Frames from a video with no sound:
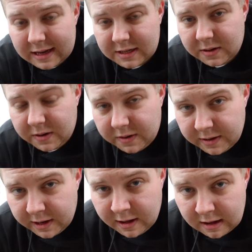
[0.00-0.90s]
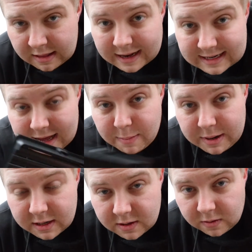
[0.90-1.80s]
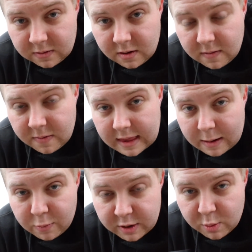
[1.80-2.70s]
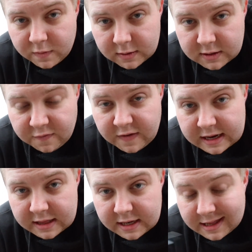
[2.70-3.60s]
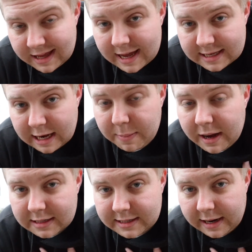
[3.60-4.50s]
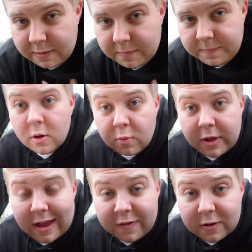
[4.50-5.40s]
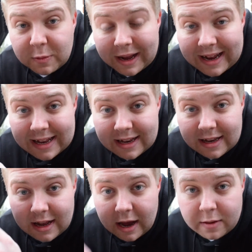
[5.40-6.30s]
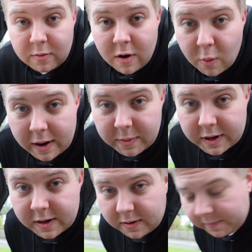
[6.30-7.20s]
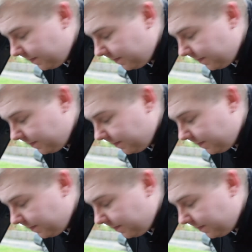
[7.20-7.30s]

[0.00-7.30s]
So that's that bit done. Now we're going to move on to fitting the Airtech parts now. Put the air filter back in, and then away we go.